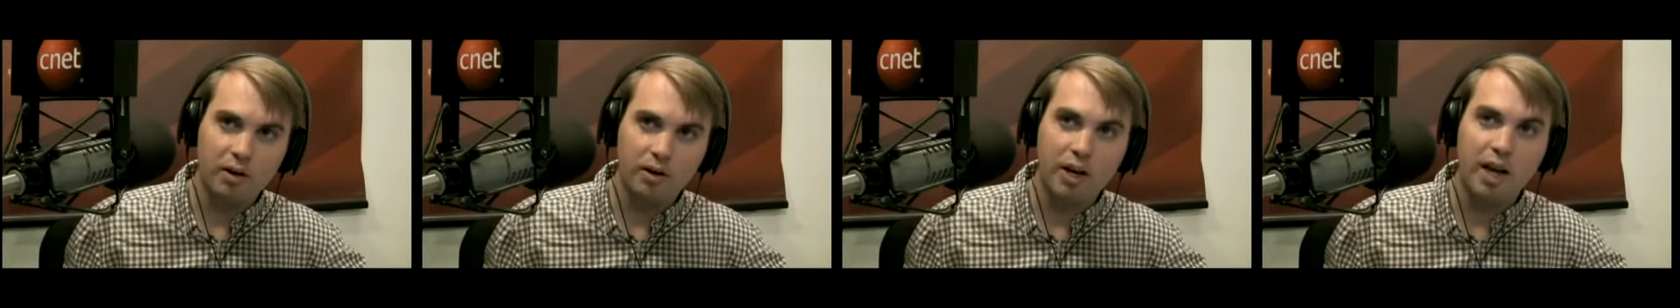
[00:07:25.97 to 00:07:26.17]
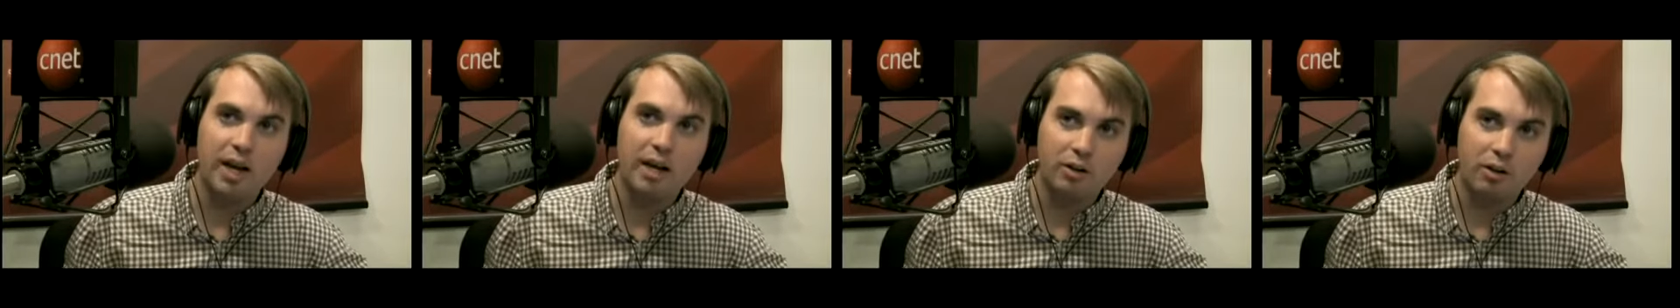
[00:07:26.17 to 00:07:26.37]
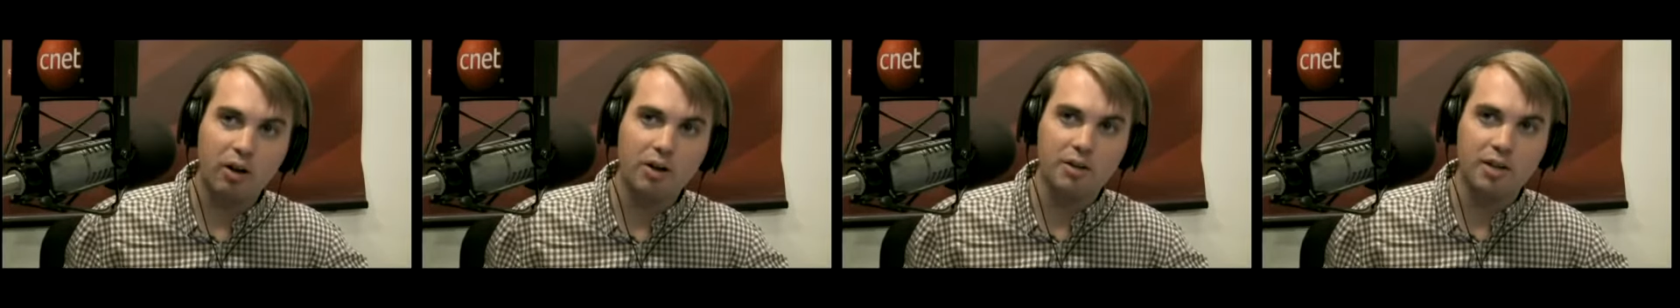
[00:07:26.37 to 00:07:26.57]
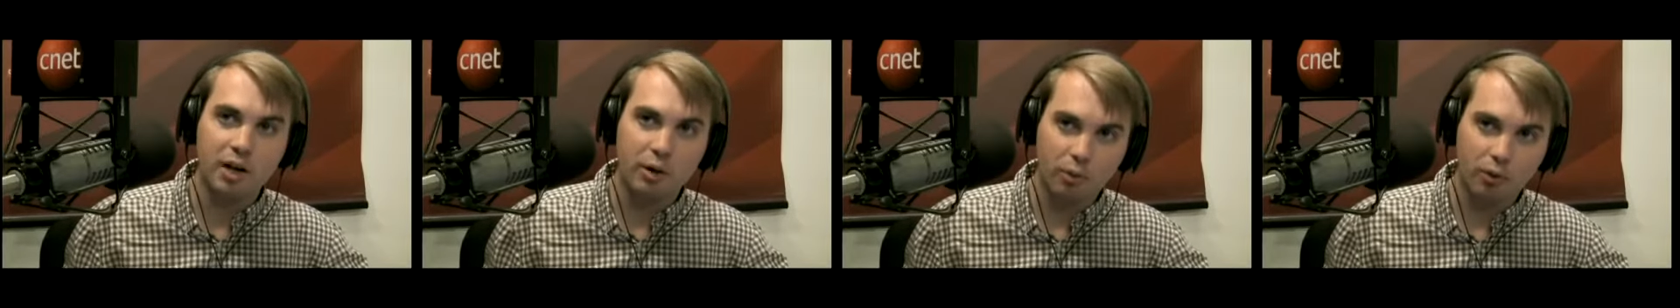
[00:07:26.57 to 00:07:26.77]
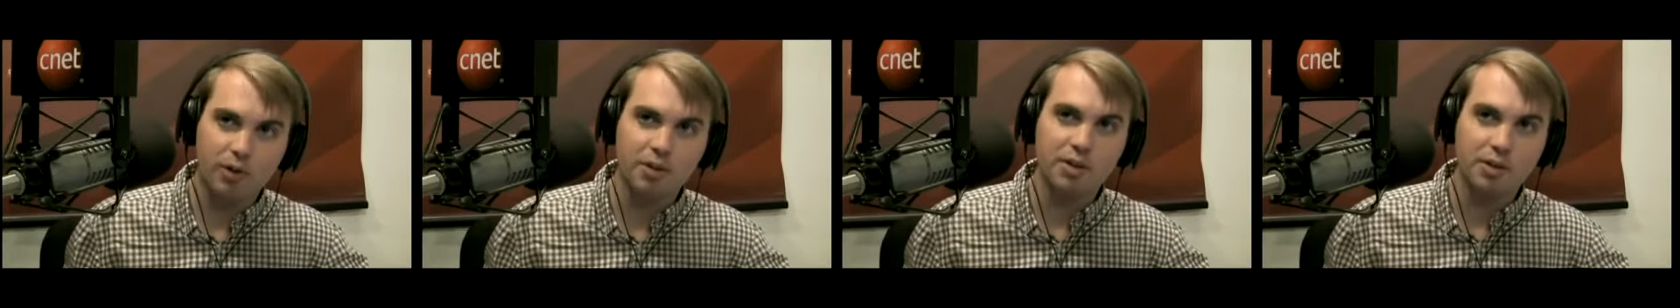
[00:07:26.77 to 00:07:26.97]
on analog
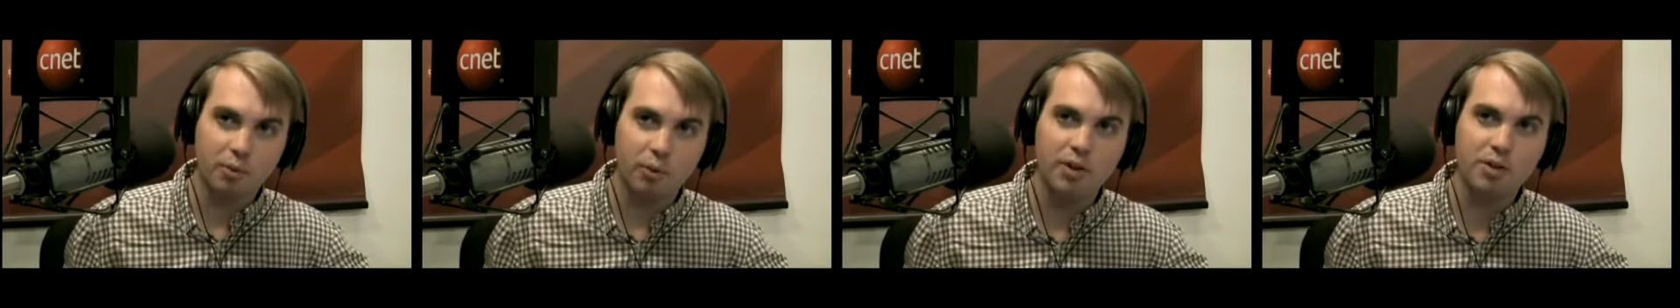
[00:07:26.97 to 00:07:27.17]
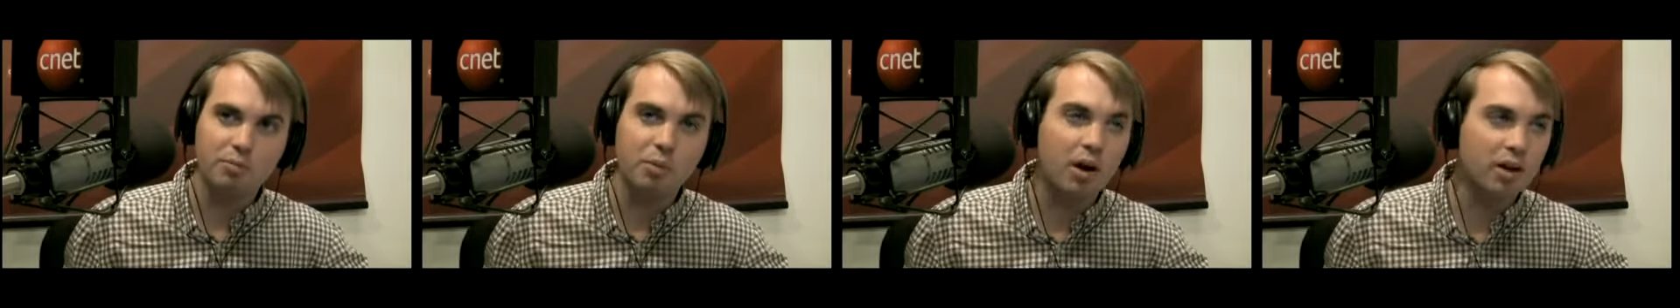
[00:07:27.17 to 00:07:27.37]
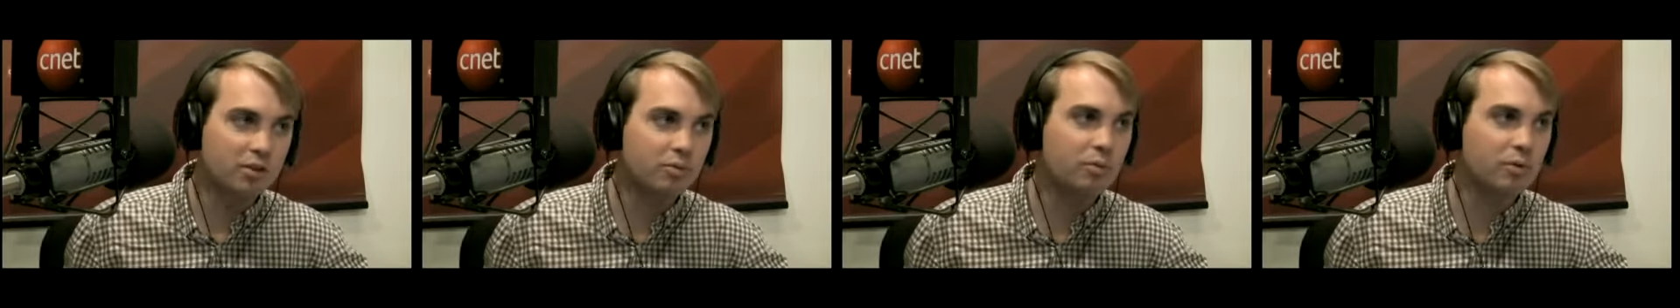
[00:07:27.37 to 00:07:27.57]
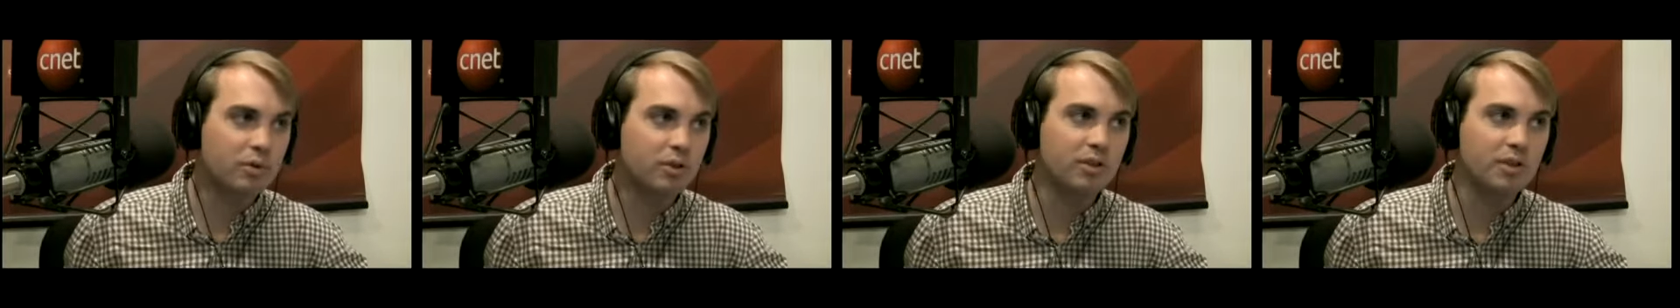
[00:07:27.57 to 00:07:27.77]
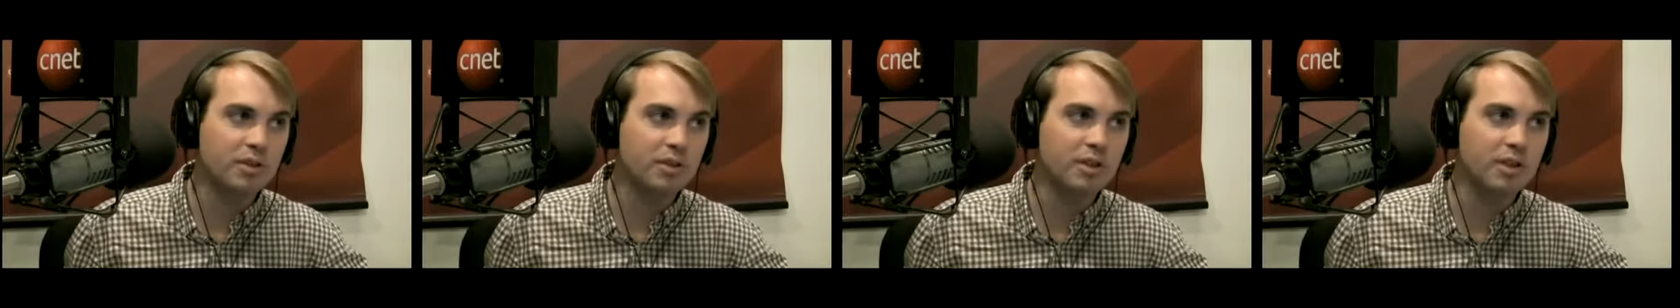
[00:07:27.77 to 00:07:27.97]
networks, it was possible
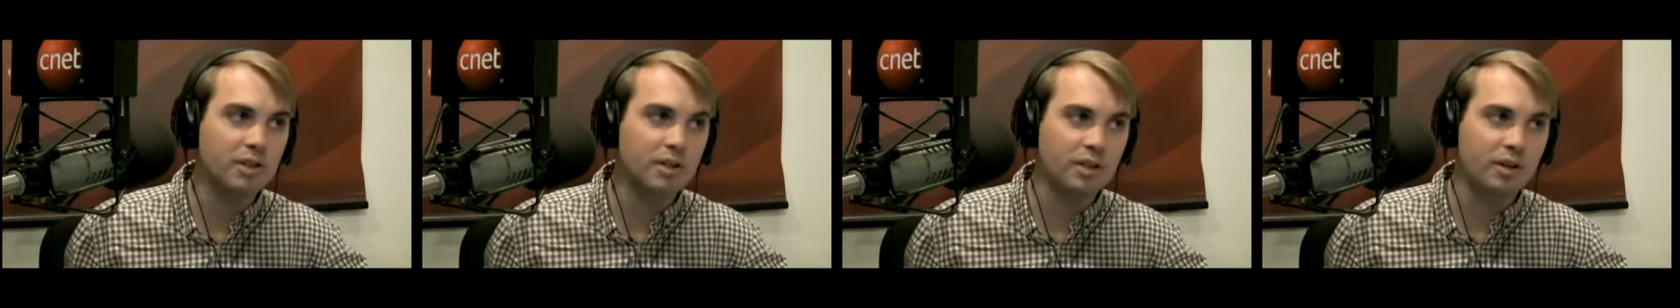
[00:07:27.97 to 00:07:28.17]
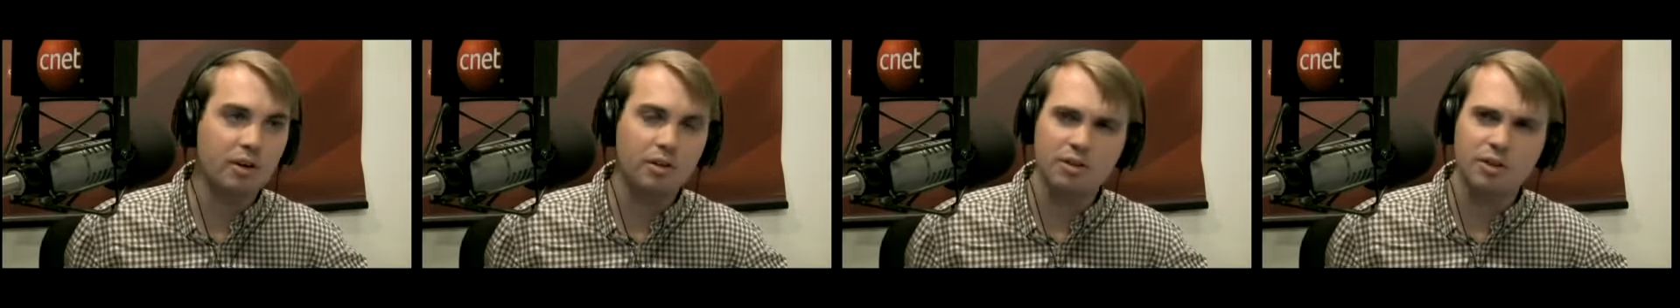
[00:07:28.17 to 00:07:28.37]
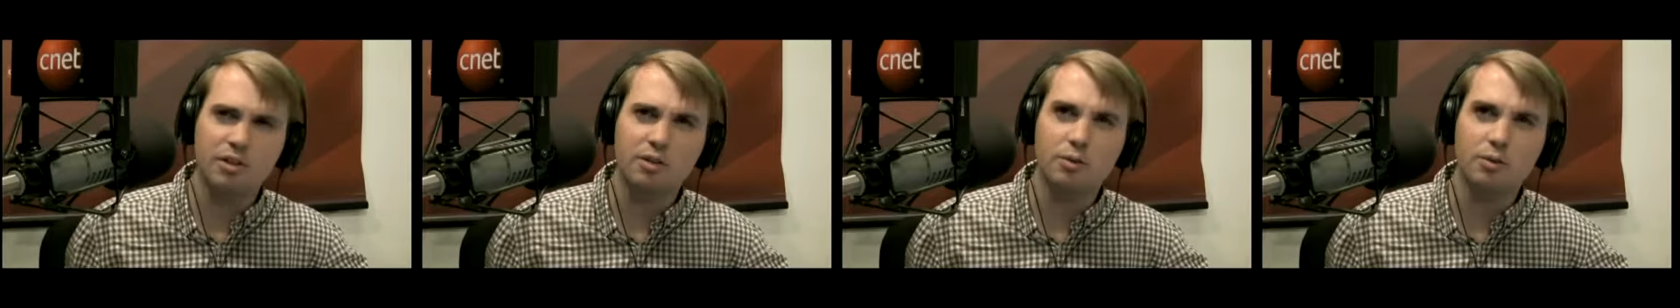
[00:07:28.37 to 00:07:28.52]
to listen to the calls.